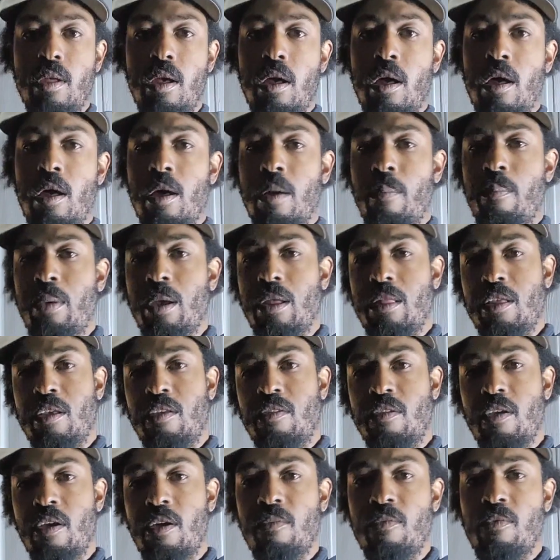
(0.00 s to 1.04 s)
I picked
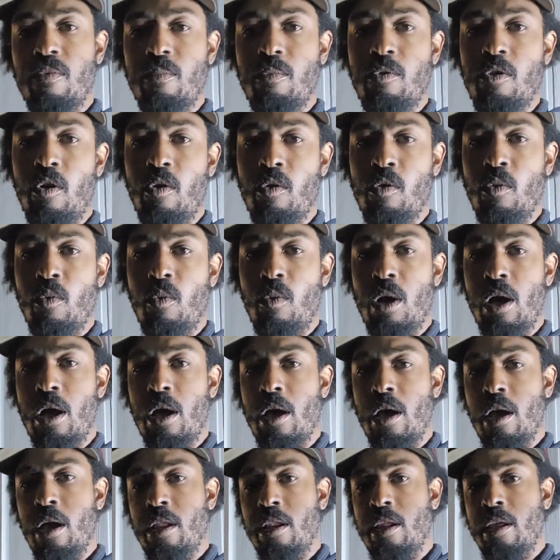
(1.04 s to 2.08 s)
these up from Total
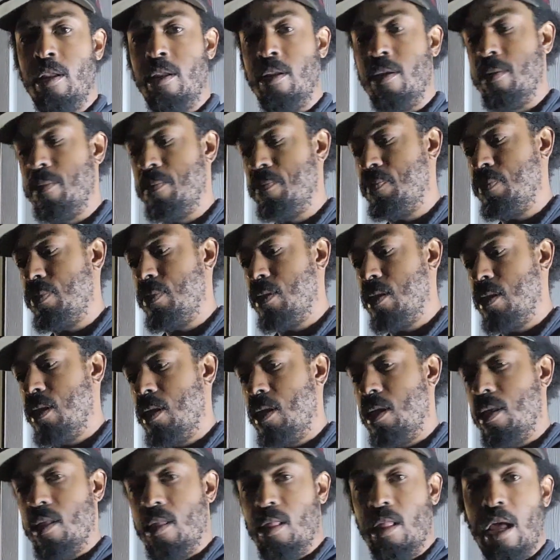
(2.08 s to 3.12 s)
Wine, and
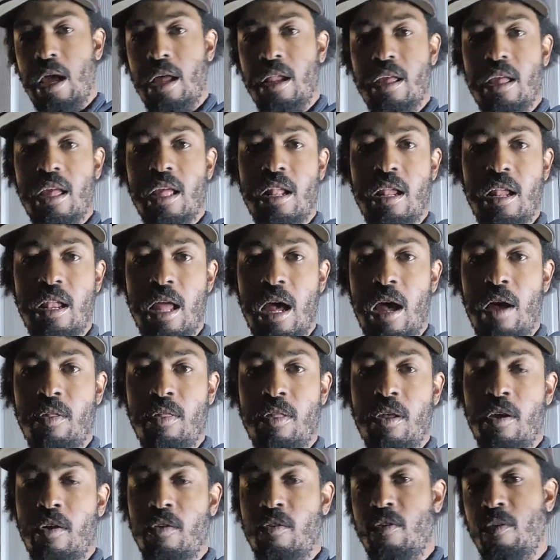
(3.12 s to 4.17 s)
a lot of in and out
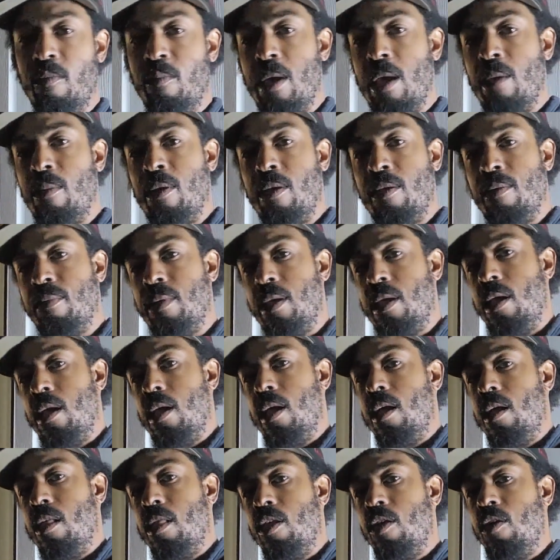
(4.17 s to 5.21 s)
there, so maybe
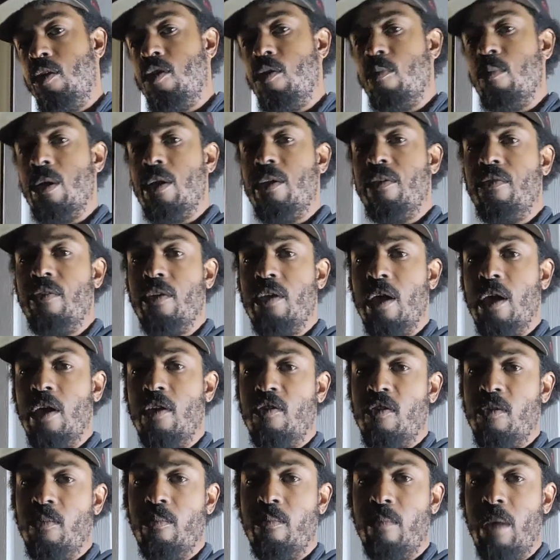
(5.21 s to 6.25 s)
a little
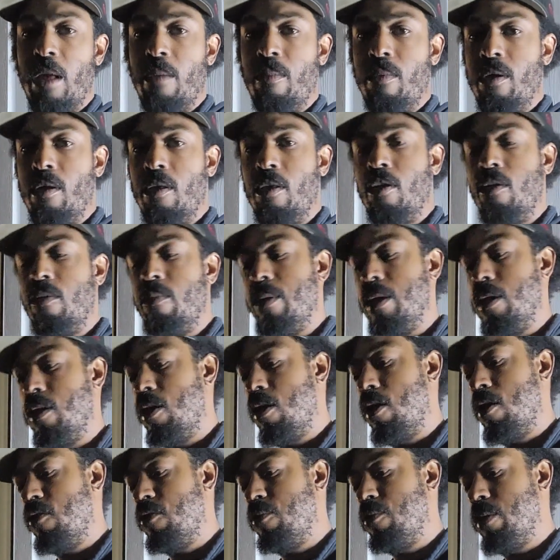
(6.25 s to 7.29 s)
humidification may be a little bit
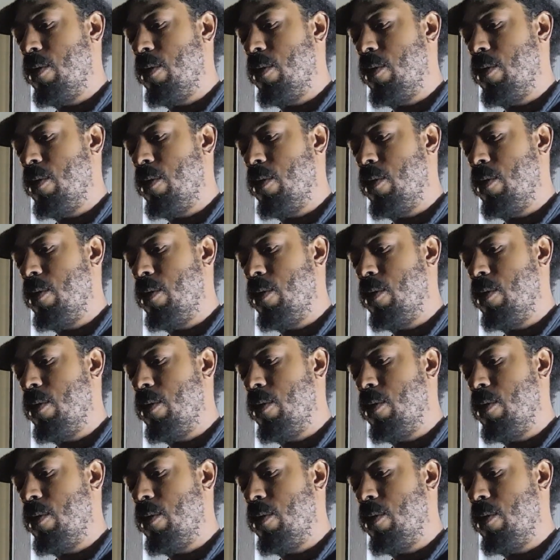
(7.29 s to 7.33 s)
off,